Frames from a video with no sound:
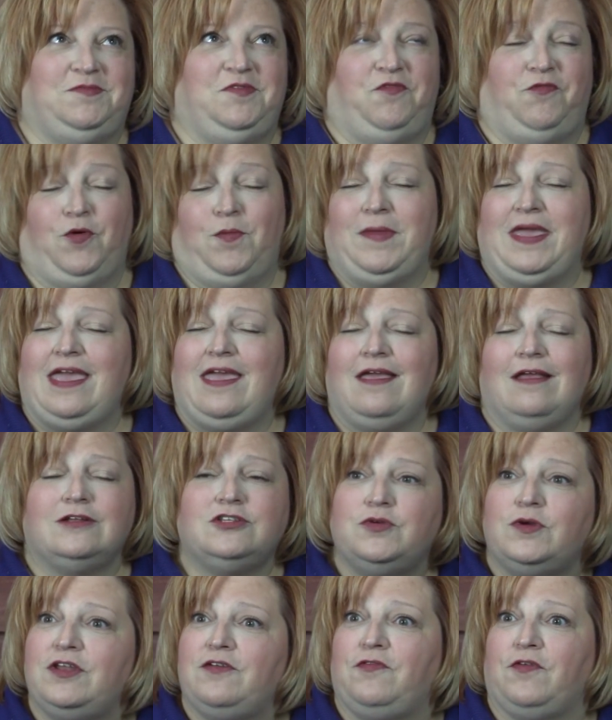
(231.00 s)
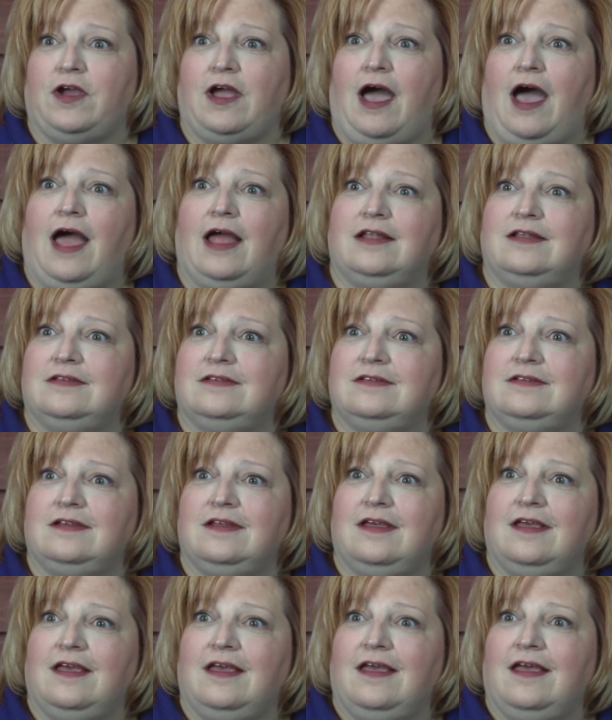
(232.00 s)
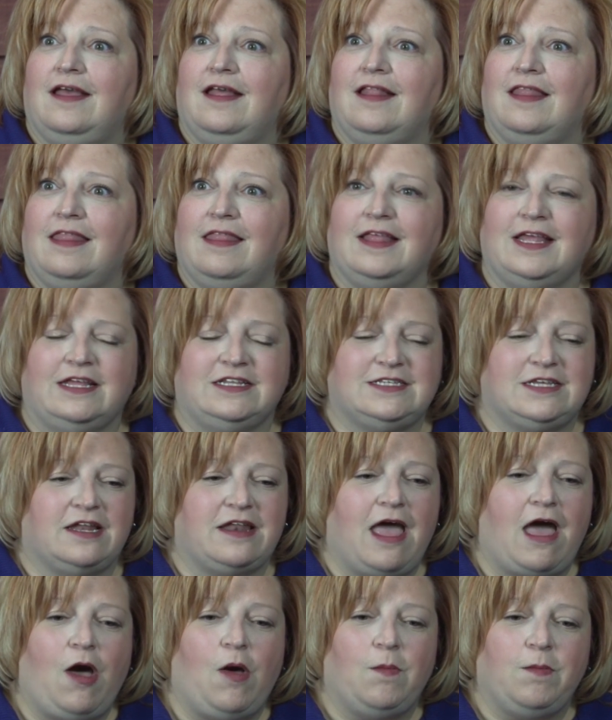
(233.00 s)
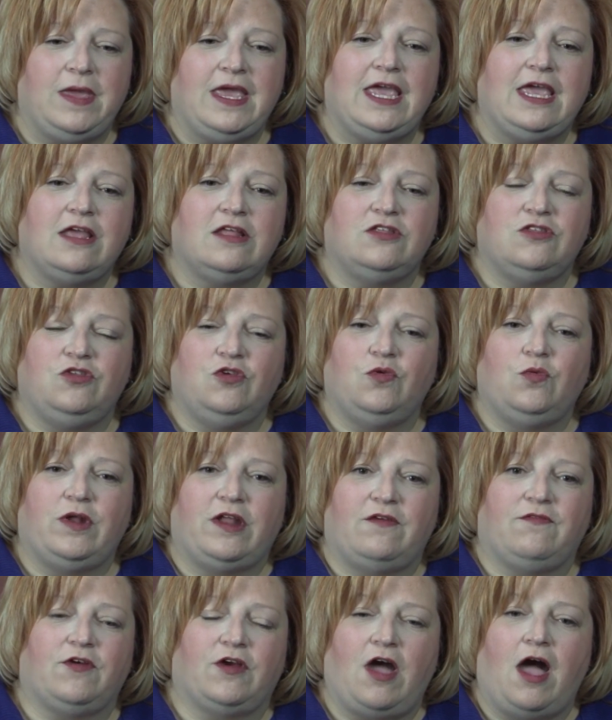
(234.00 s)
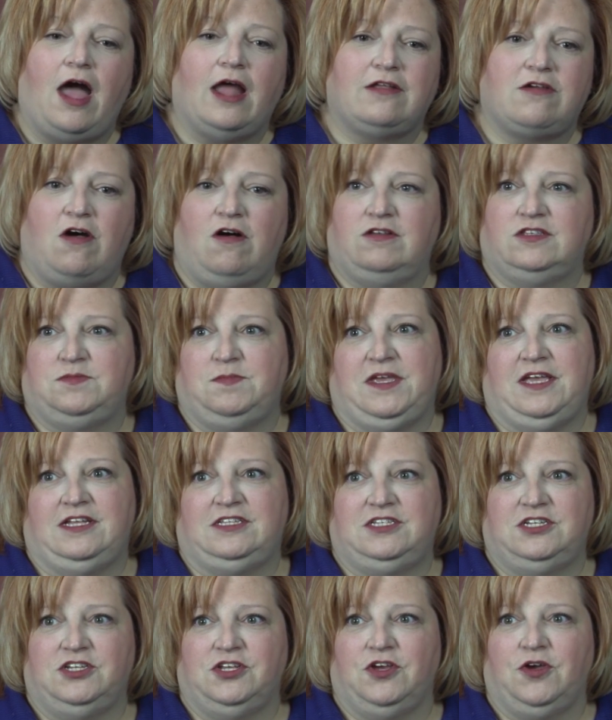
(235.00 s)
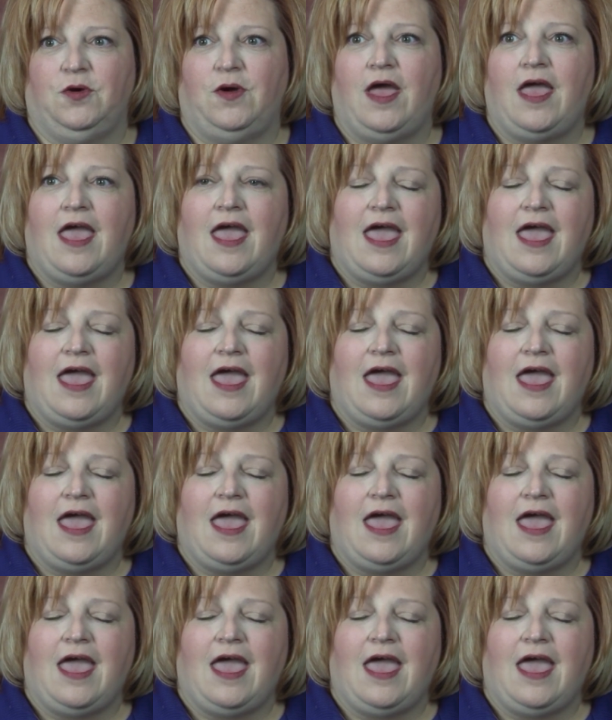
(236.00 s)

for me, doing it for God. It's going to help me do whatever God calls me to do.